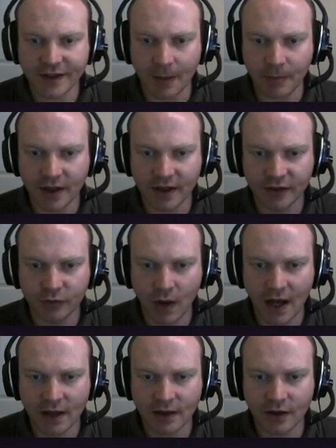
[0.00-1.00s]
sapling as
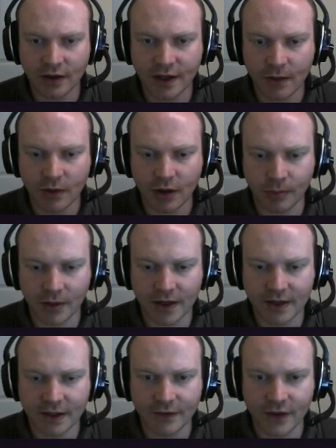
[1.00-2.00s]
well. Okay, we've got
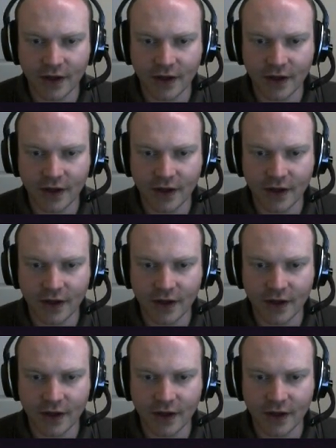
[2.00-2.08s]
plenty of